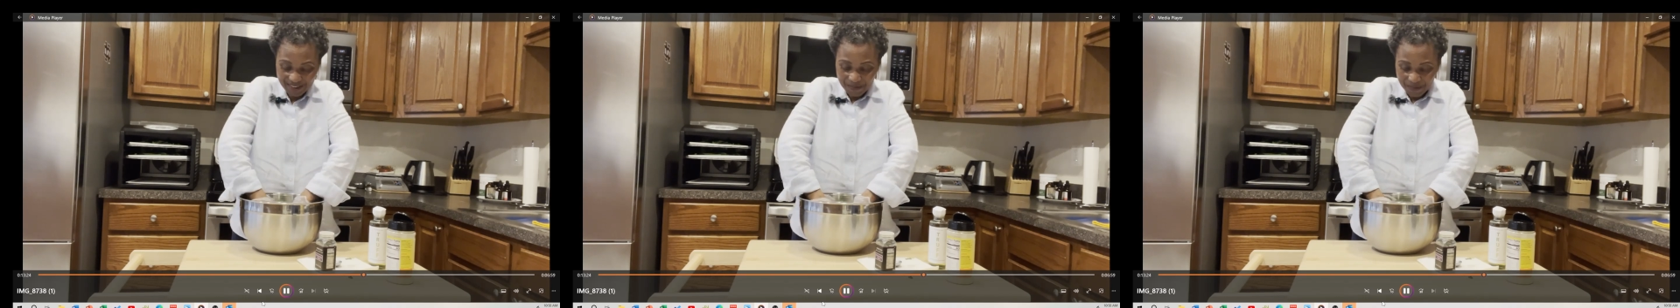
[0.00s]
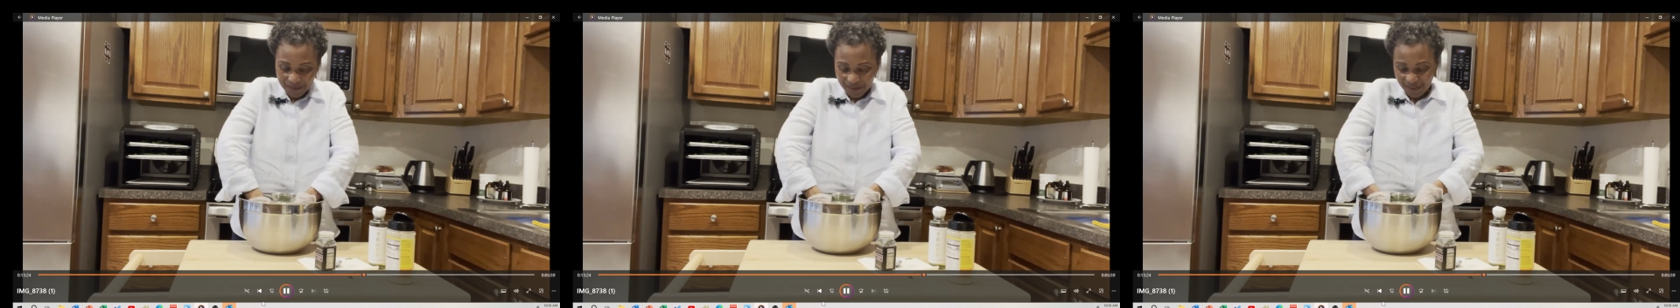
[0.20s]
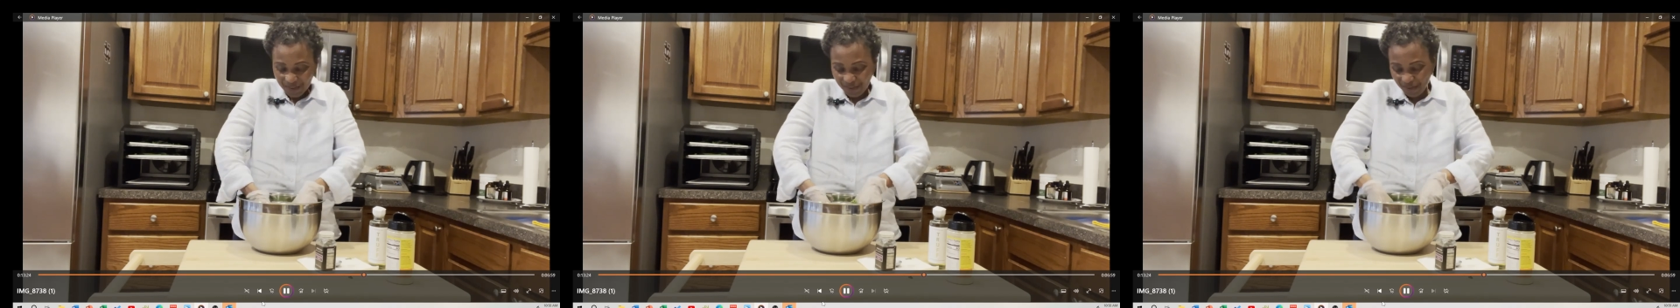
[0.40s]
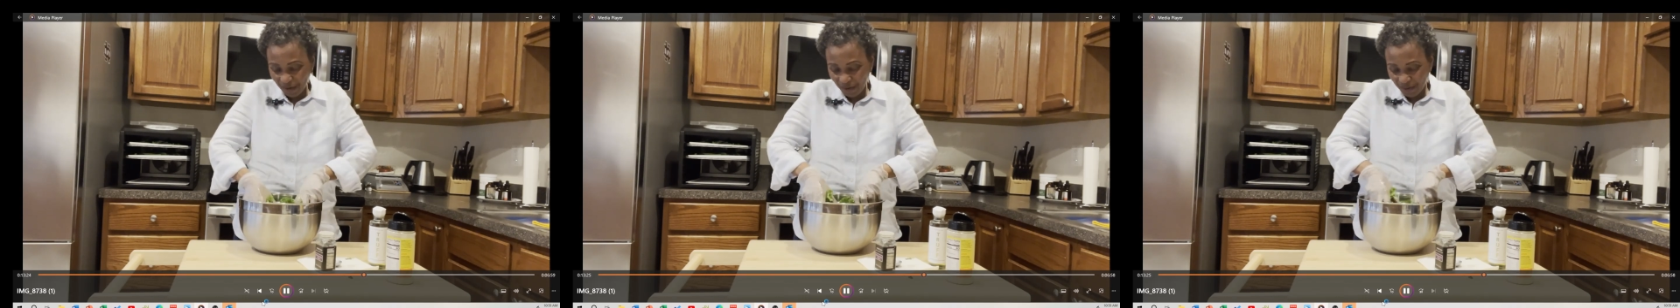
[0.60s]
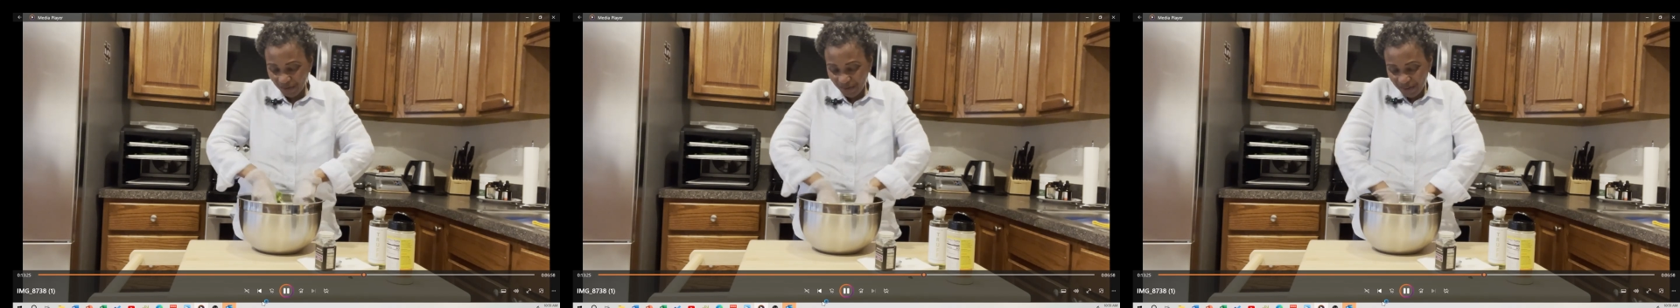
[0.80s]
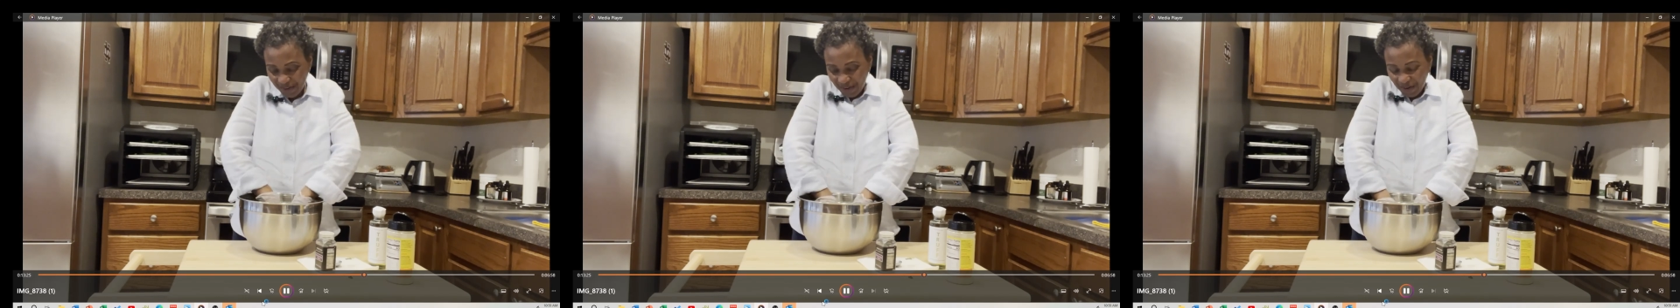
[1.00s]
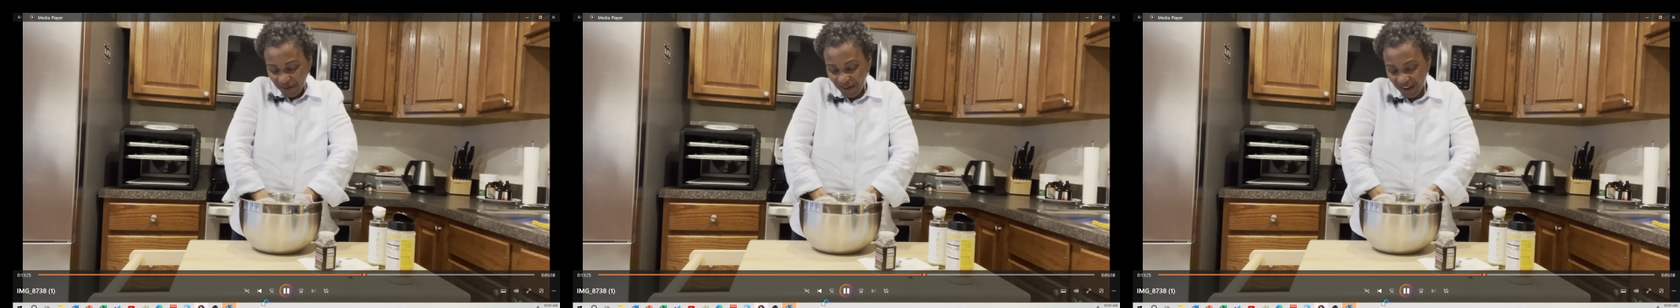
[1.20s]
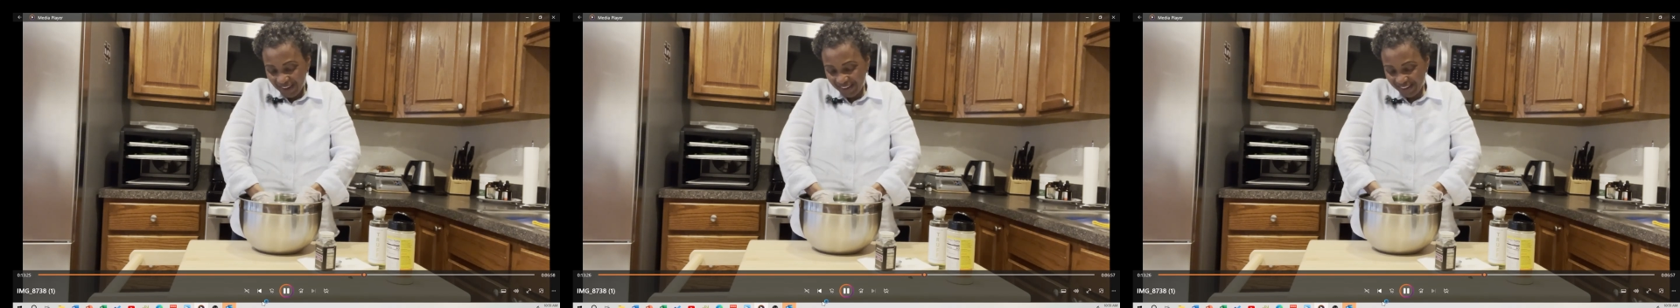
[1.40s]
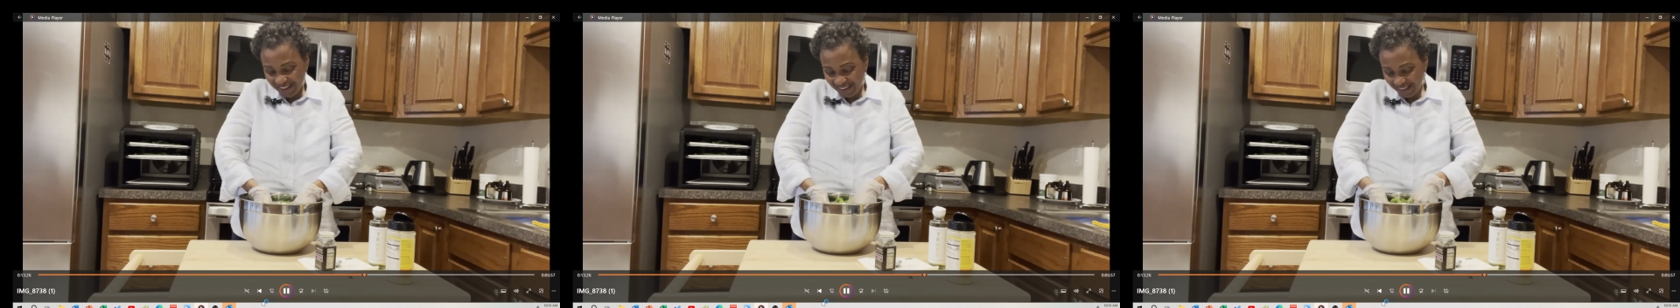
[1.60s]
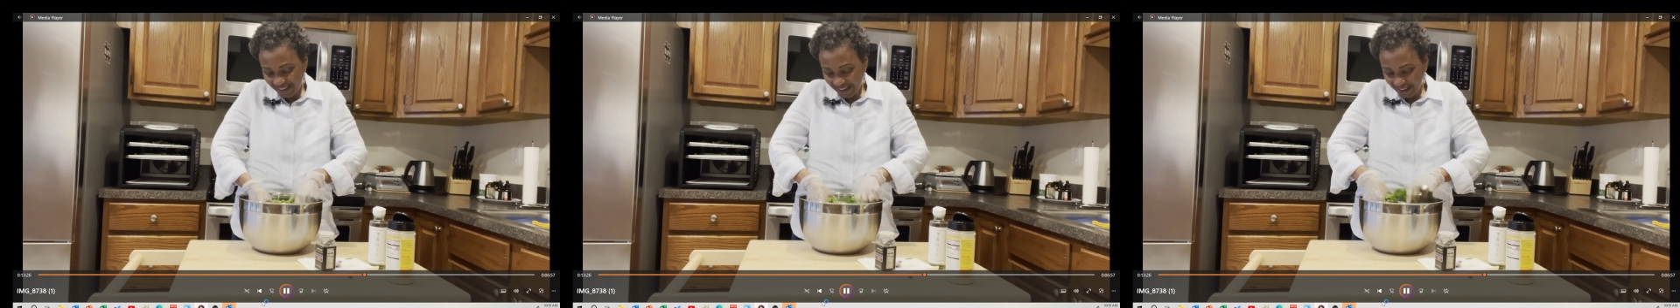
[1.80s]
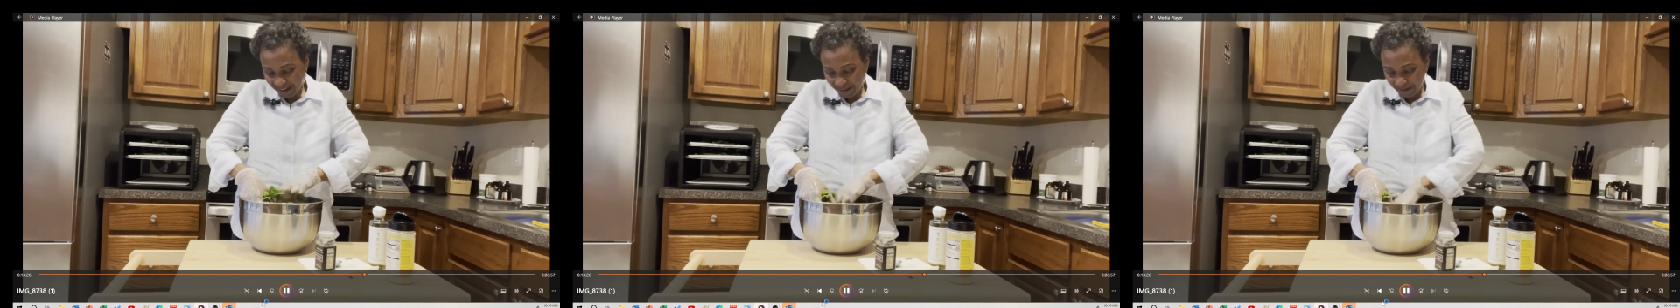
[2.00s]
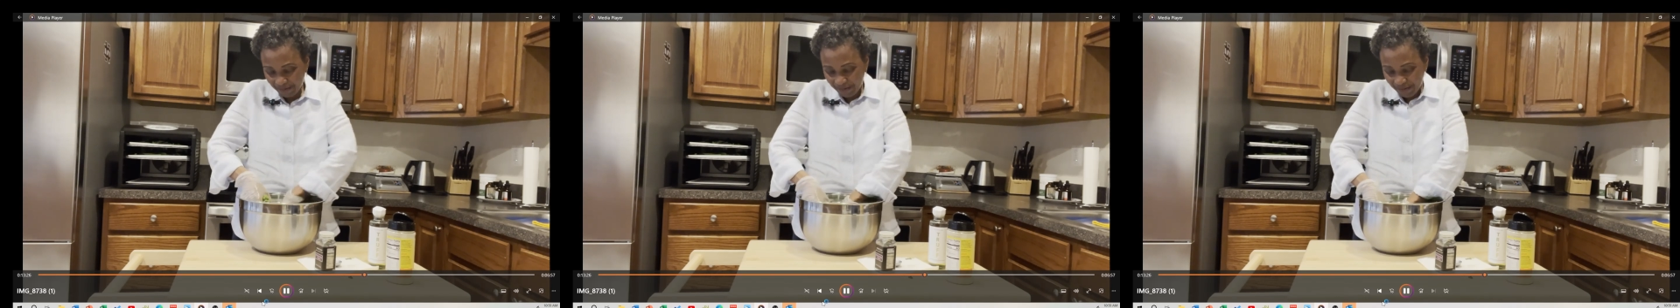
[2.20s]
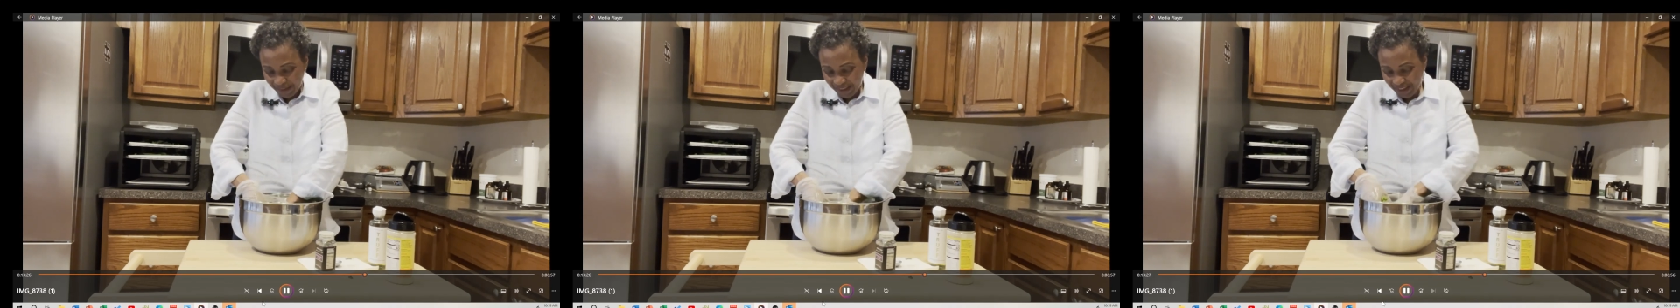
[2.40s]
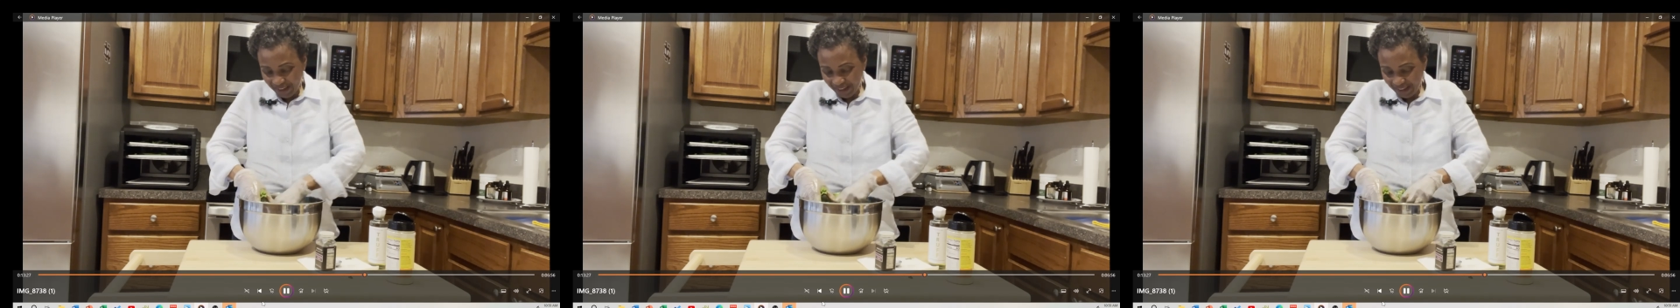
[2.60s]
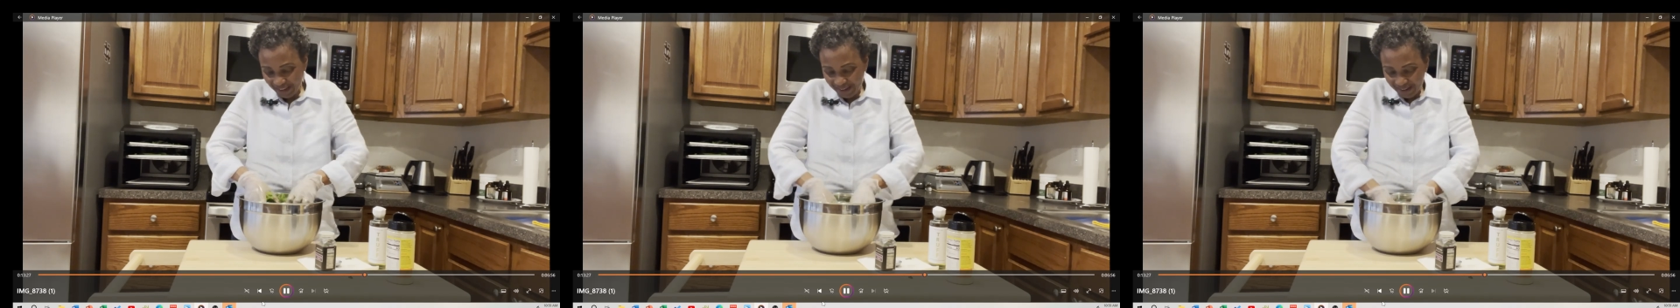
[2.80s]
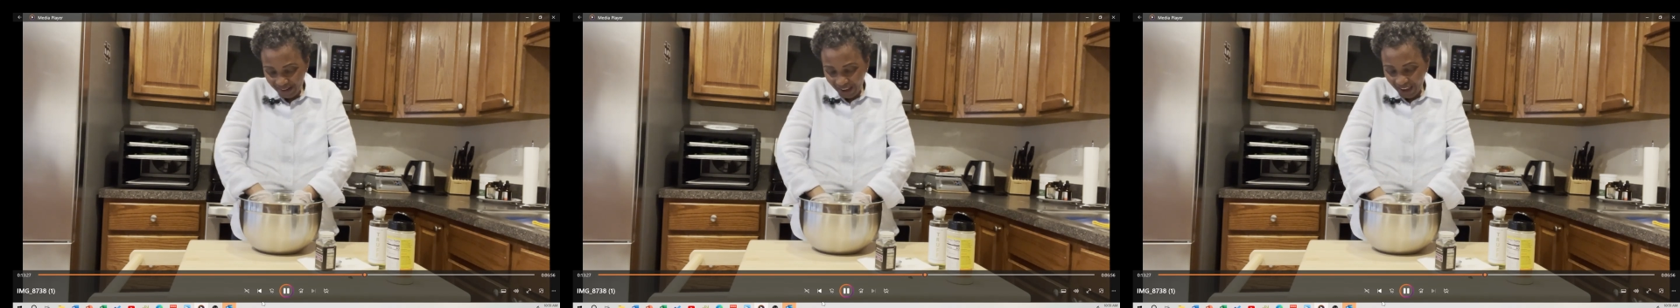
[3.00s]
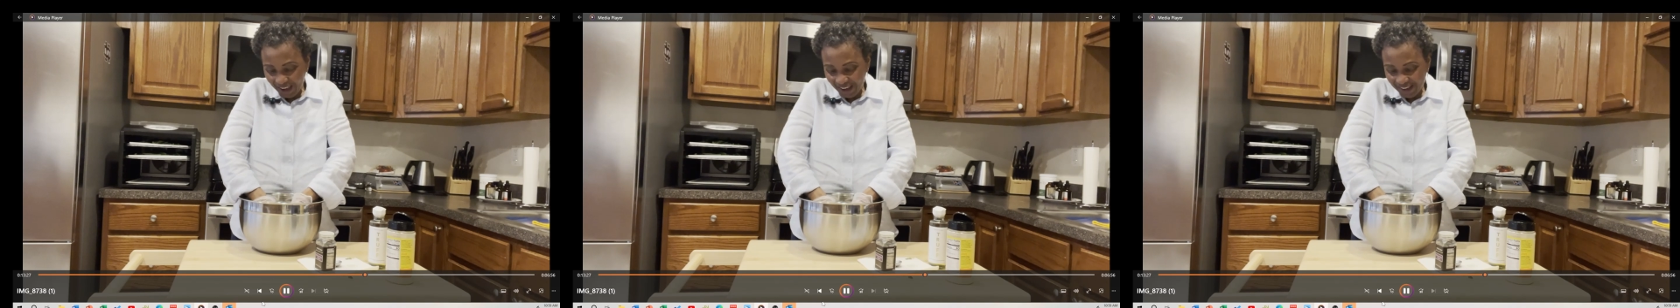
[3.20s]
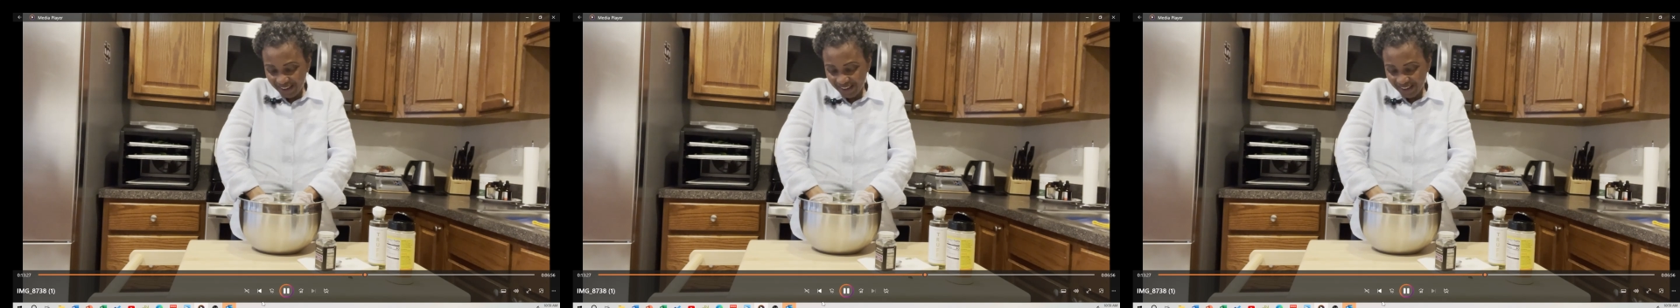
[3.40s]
So, I just, I just,